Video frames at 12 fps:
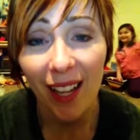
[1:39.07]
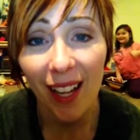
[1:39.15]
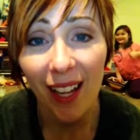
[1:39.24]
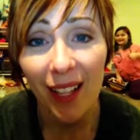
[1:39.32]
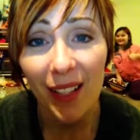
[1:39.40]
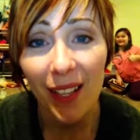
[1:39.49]

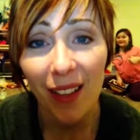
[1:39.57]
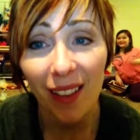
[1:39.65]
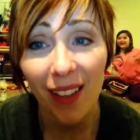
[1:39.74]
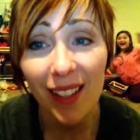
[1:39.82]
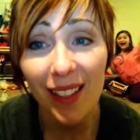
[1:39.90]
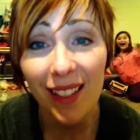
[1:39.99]
and
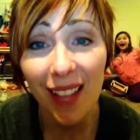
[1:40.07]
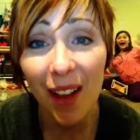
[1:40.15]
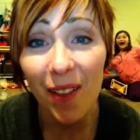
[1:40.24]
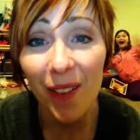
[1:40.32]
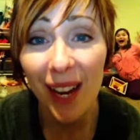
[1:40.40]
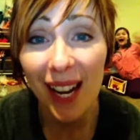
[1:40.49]
let's get
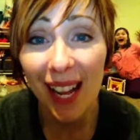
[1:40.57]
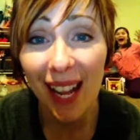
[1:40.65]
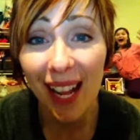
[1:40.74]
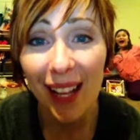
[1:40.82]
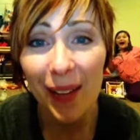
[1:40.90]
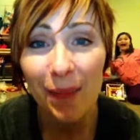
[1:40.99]
ready.
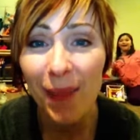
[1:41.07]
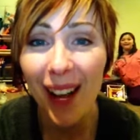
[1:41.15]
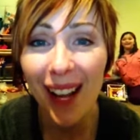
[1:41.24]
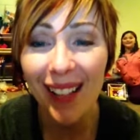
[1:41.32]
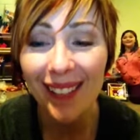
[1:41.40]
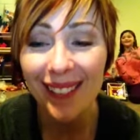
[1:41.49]
Bye.